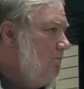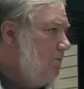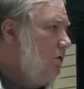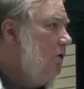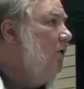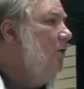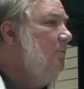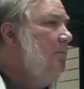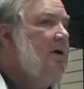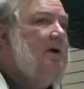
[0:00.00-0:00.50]

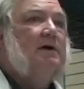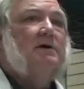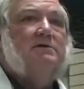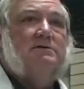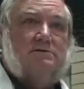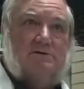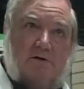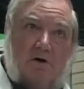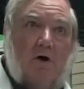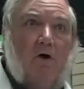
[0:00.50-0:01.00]
Co-mix,
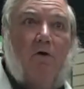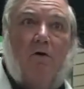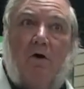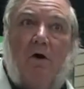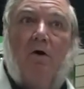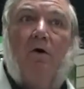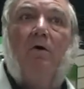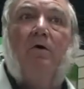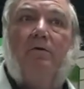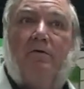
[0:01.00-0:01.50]

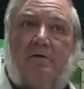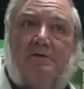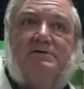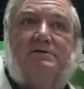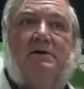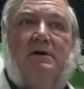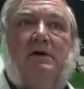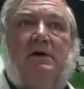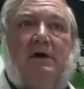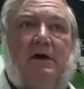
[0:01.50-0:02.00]
cocoa.
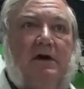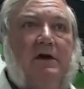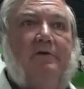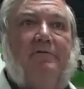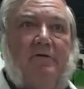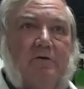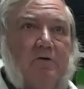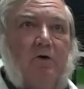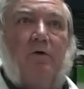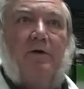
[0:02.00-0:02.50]
Any of
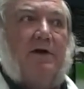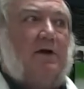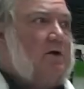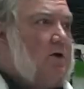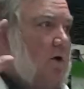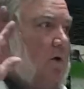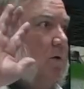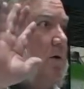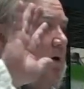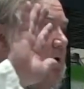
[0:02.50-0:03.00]
you growing in
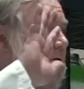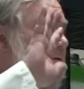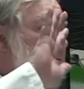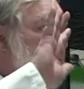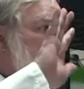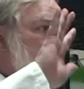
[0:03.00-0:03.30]
cocoa?